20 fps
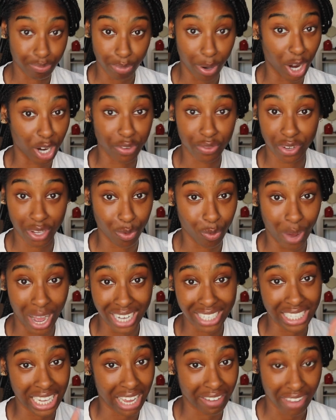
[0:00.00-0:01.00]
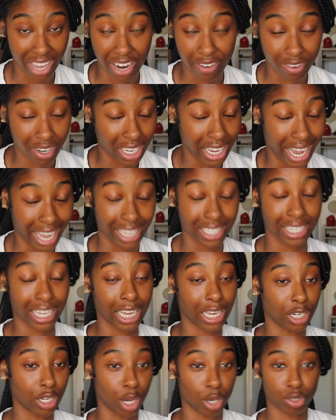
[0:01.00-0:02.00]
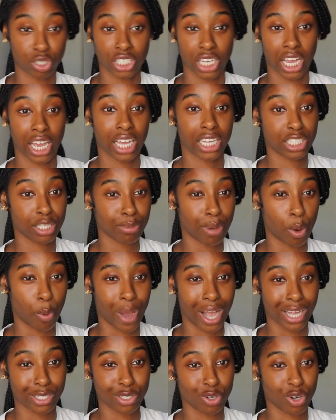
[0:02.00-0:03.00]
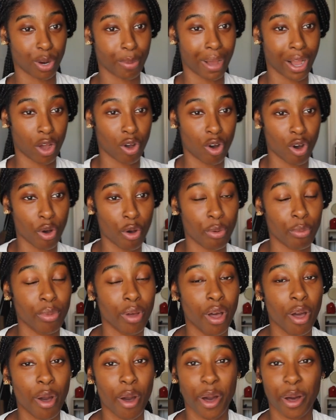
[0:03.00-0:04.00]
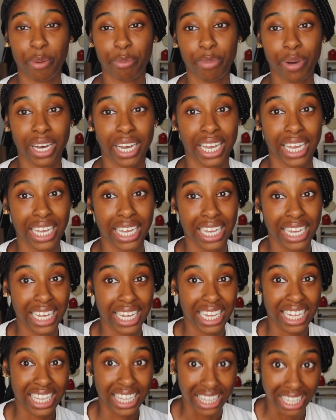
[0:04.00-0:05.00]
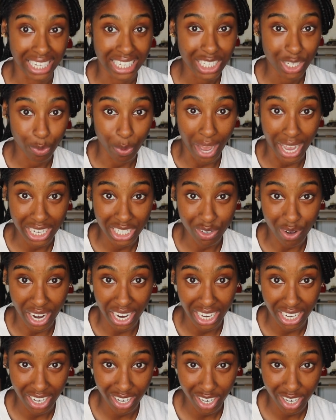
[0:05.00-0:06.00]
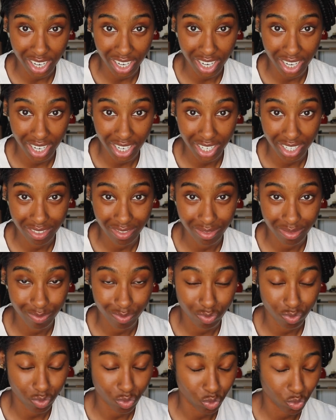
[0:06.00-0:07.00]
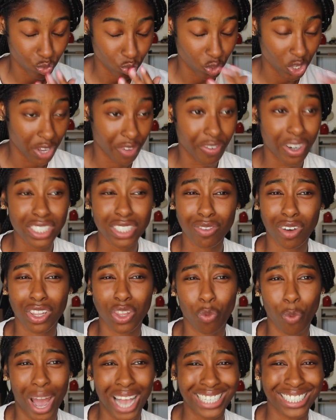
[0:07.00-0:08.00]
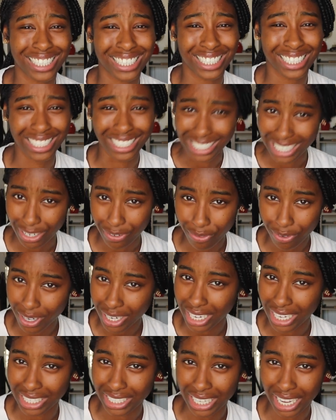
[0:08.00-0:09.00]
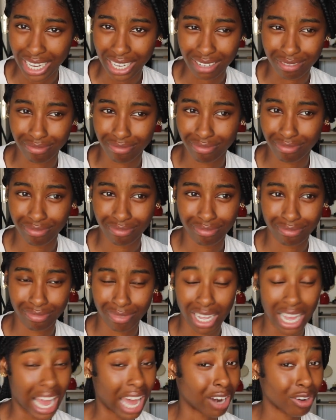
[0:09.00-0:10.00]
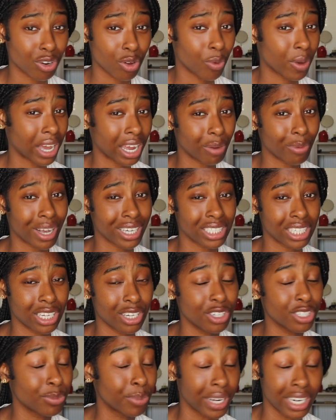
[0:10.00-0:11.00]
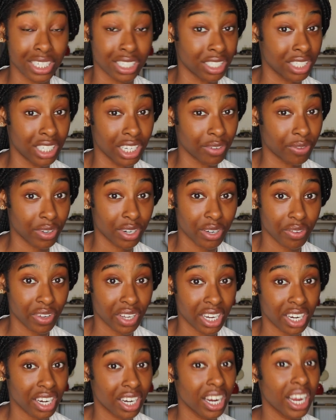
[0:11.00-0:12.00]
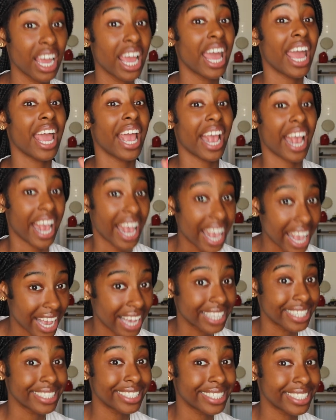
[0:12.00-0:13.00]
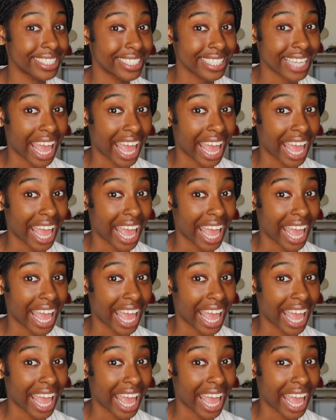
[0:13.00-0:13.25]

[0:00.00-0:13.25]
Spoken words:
perfect wax I've ever gotten. Like, no shade to my wax girl back home, but this wax right here, first of all, the wax is just different. It's like, I don't know what kind of wax they use, but it's just different over here. And